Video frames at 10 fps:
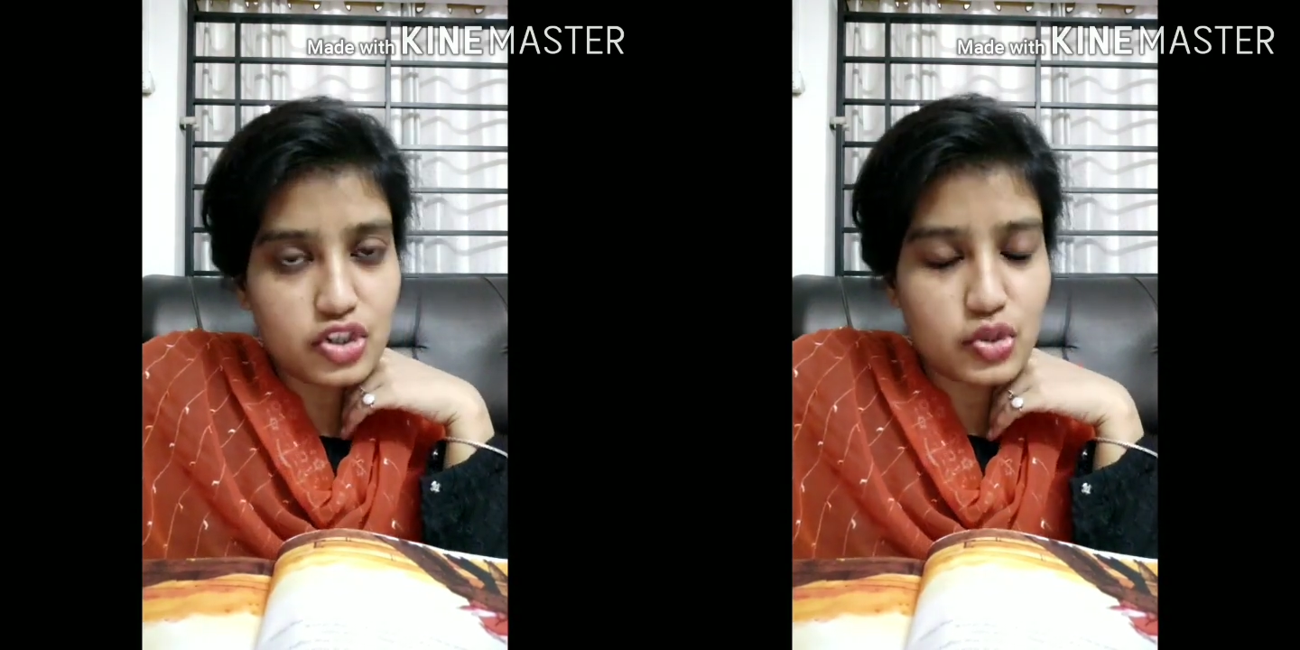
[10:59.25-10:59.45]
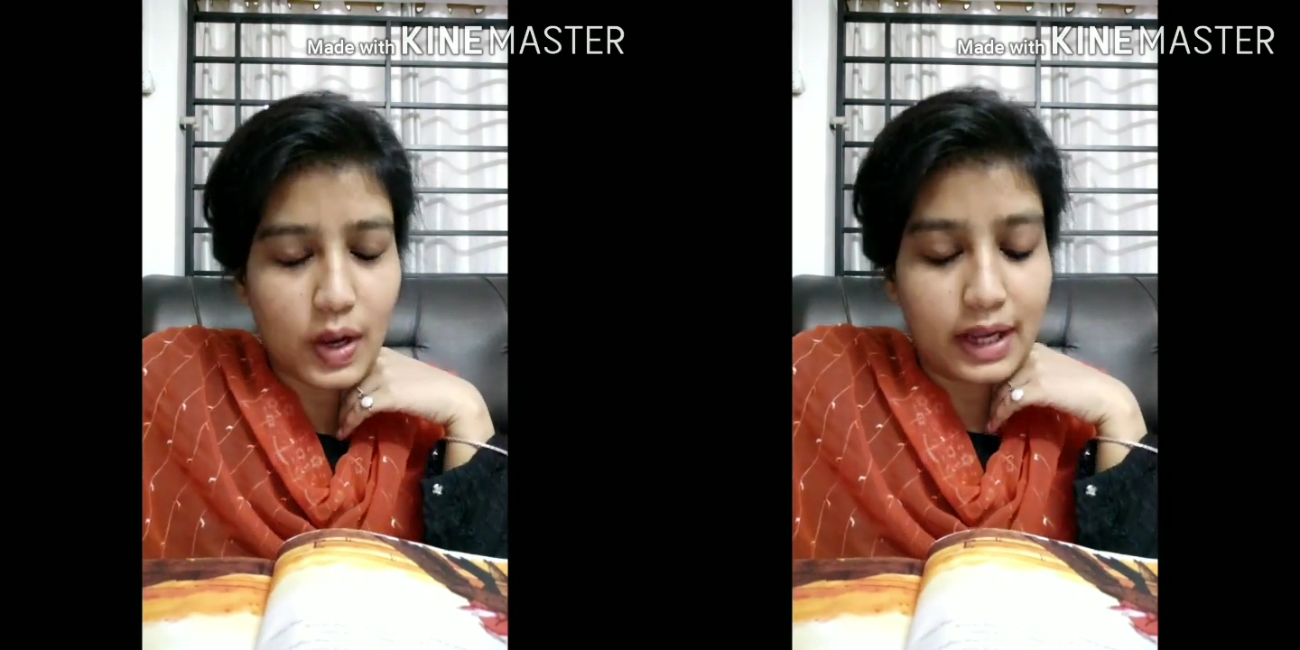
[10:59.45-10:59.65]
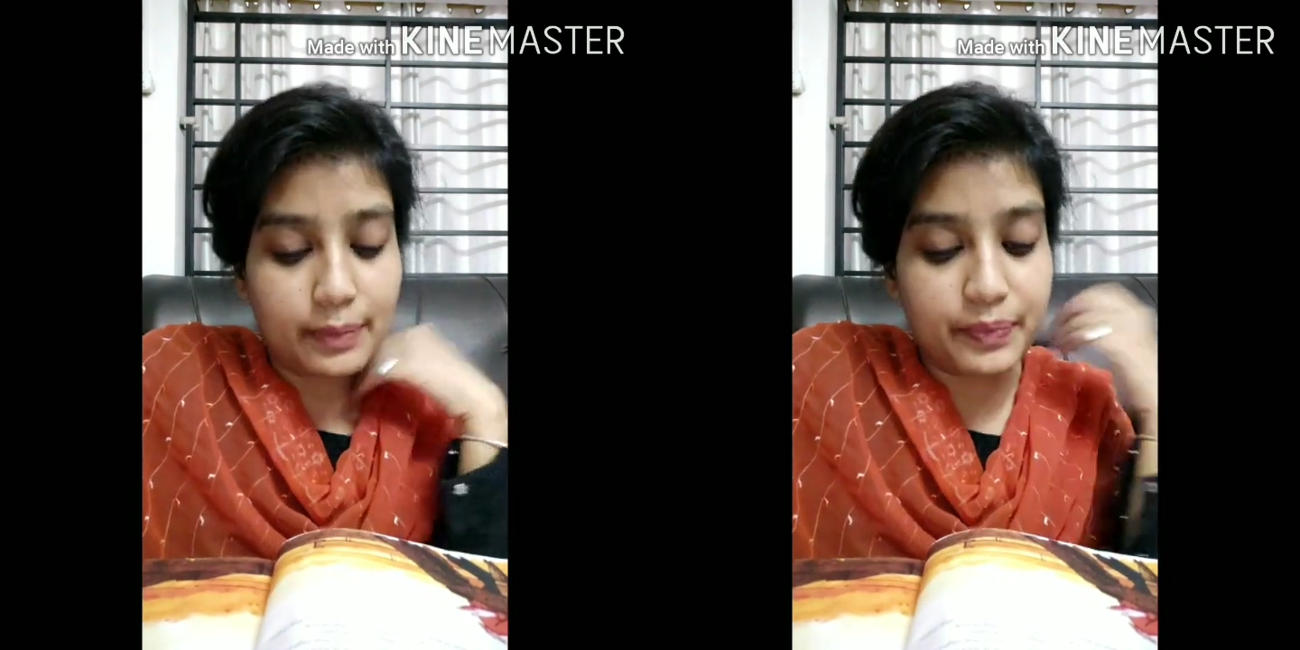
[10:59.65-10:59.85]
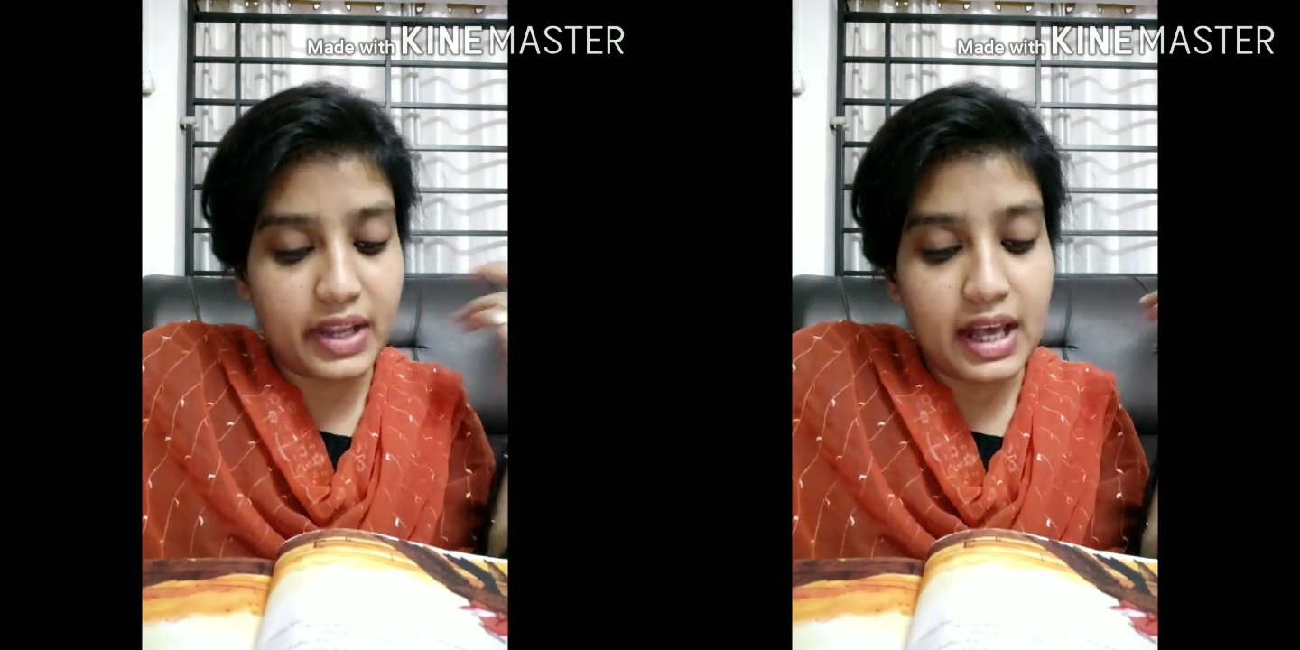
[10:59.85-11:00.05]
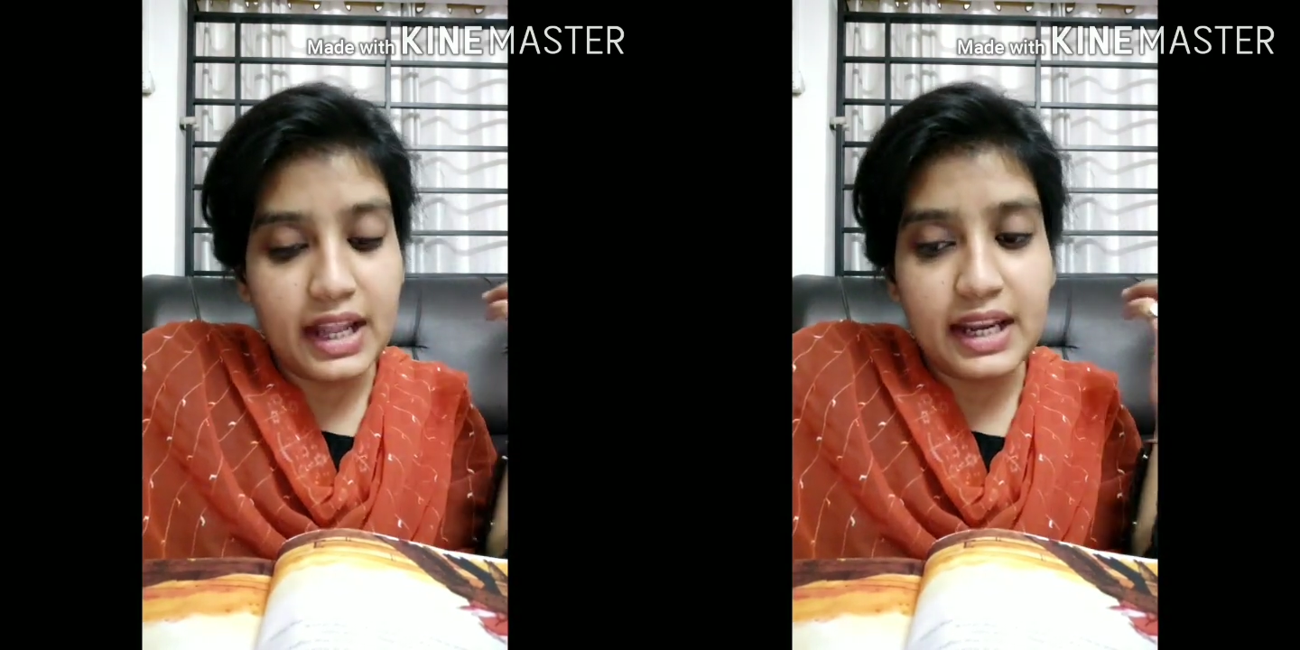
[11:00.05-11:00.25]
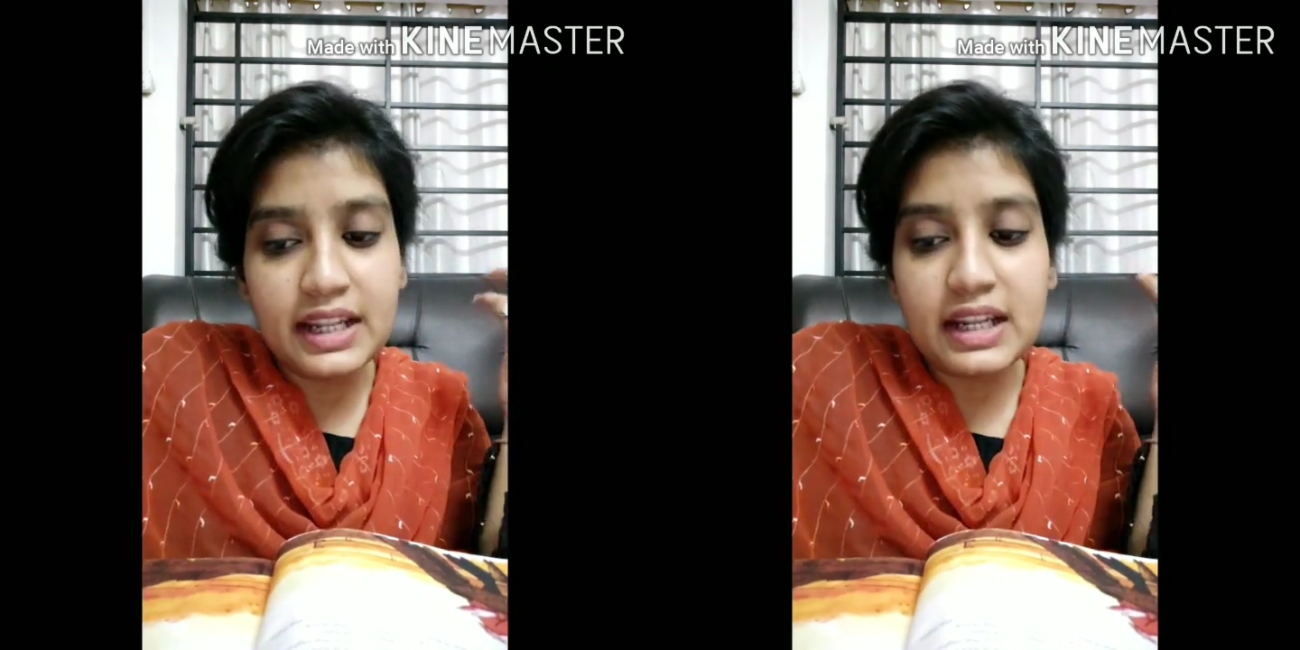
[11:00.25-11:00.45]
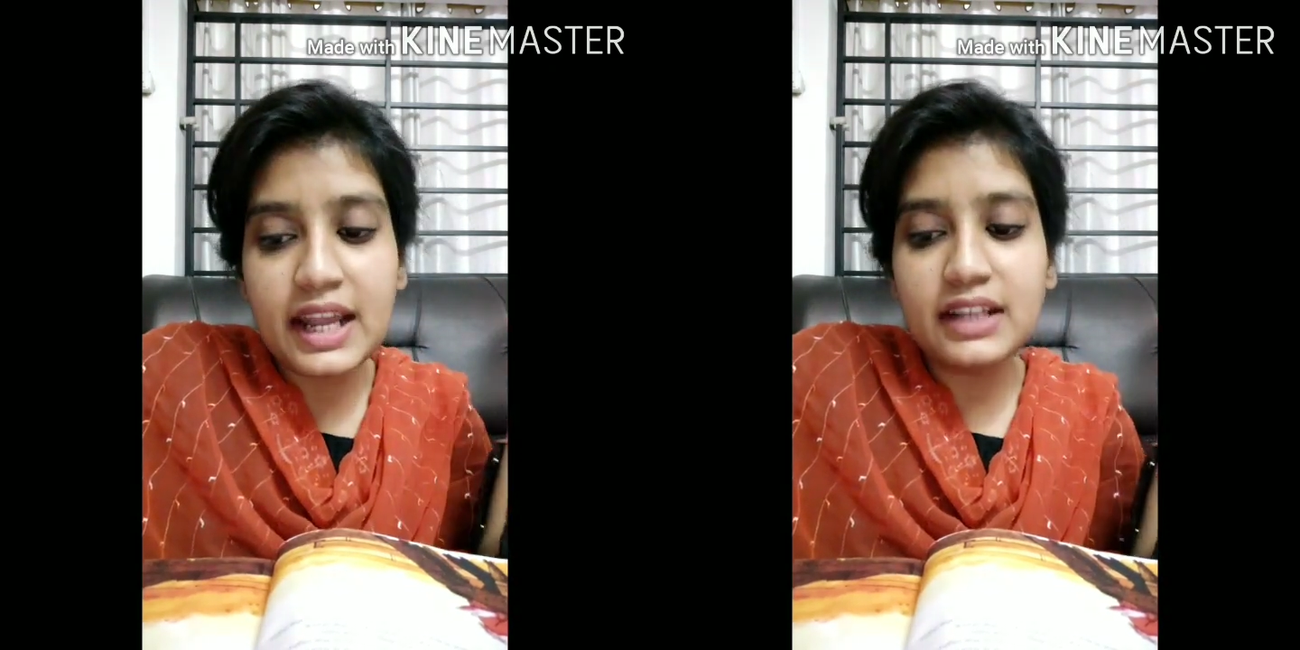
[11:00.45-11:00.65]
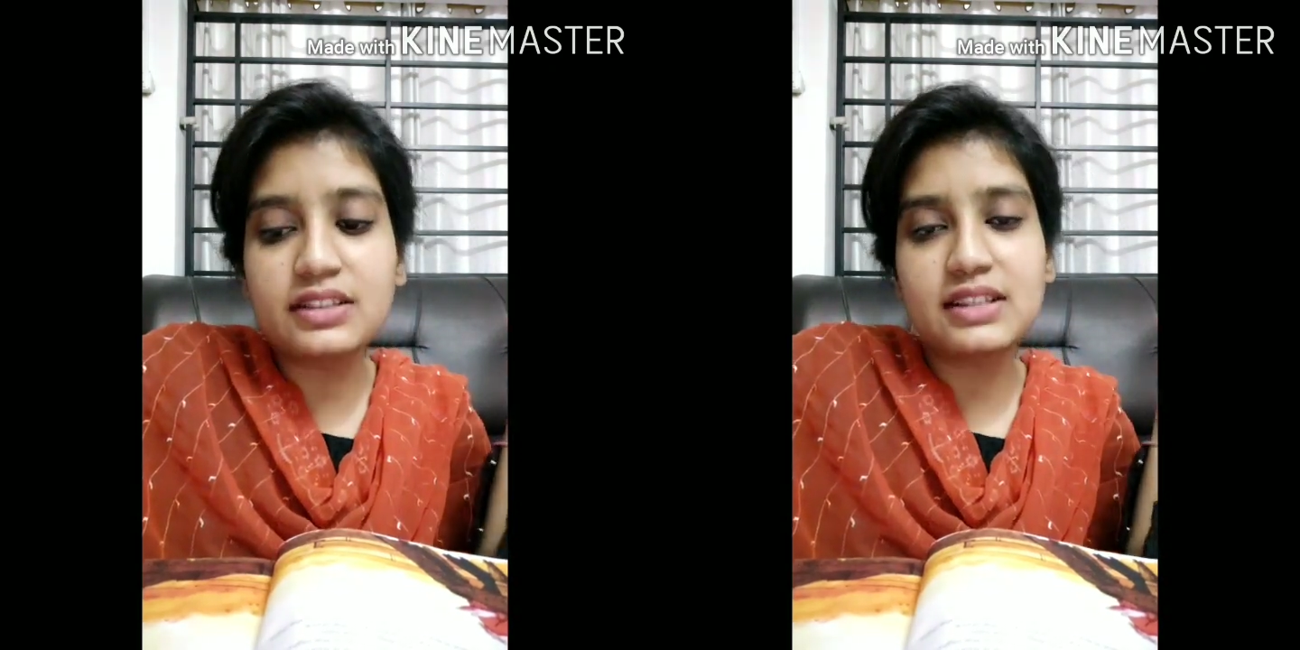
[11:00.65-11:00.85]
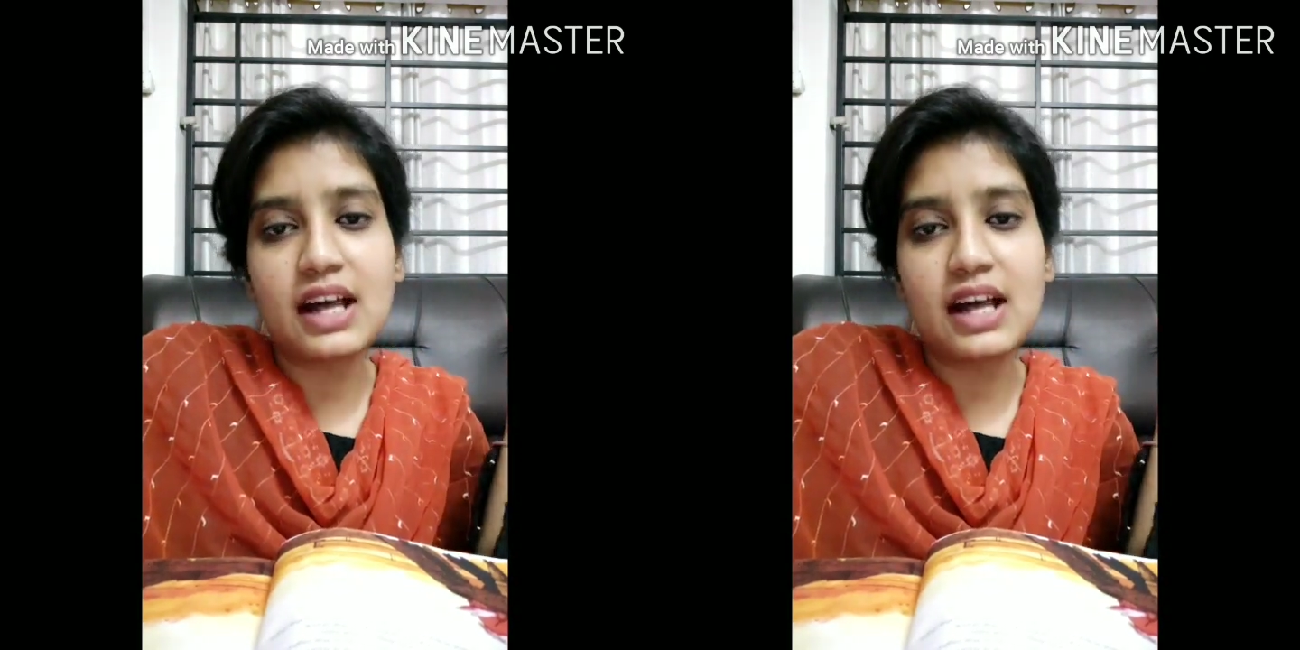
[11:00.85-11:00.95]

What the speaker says: child. In the next